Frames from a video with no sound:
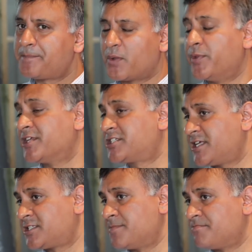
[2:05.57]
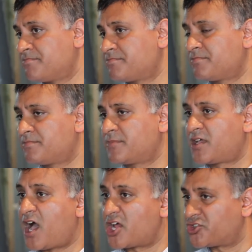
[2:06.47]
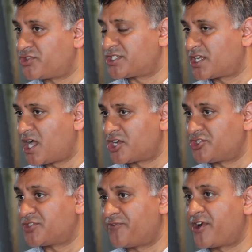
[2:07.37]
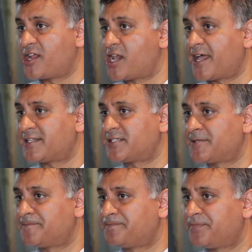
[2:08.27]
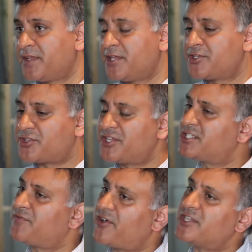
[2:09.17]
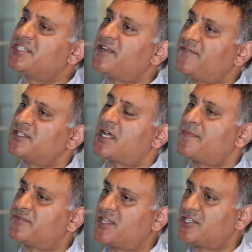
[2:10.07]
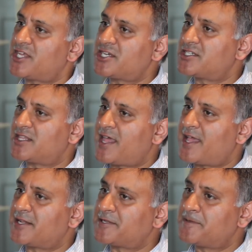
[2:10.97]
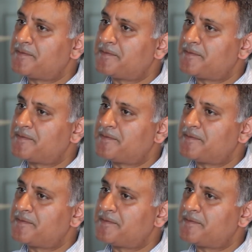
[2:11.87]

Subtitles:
And with the system cartridges, the cartridges are very light. So this is a very different type of sensation in the hand.